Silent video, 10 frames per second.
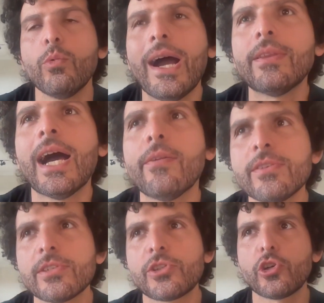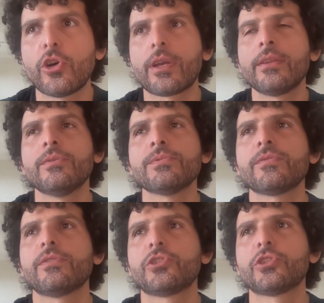How does a shark, in terms
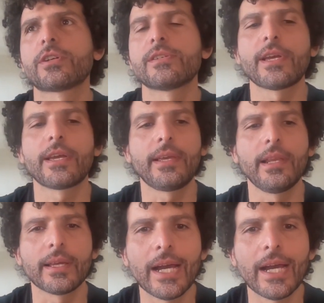of the shark's psyche,